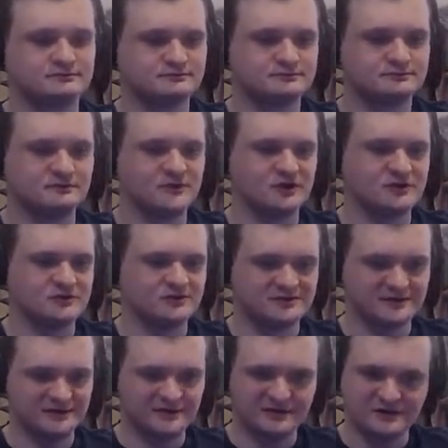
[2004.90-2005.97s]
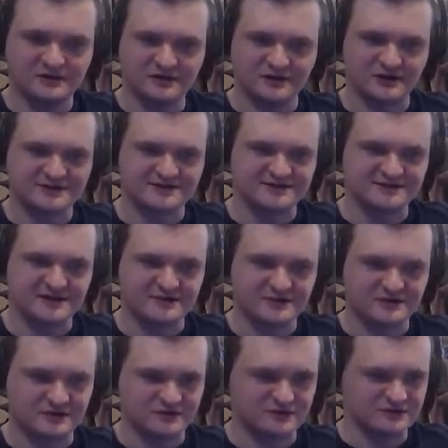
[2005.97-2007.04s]
You can also skip it
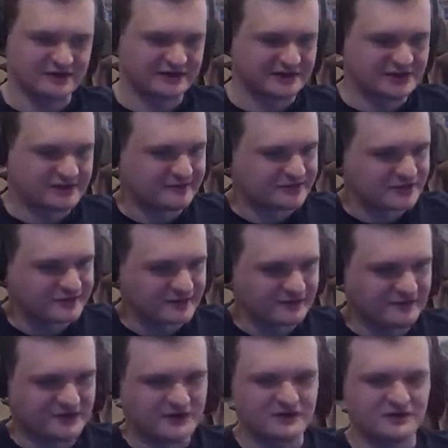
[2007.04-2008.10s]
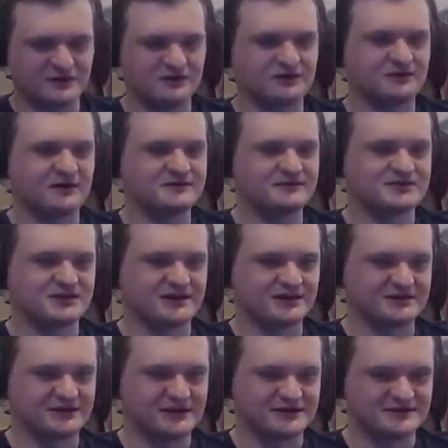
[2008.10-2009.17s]
if you do like a double jump over here. I'm just trying
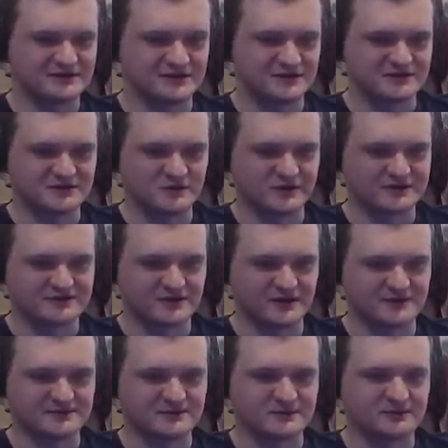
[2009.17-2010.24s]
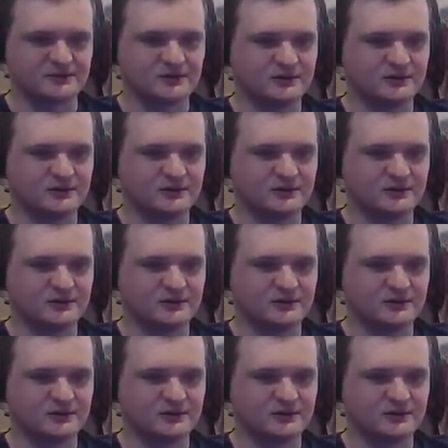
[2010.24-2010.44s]
to get you there as quick as possible.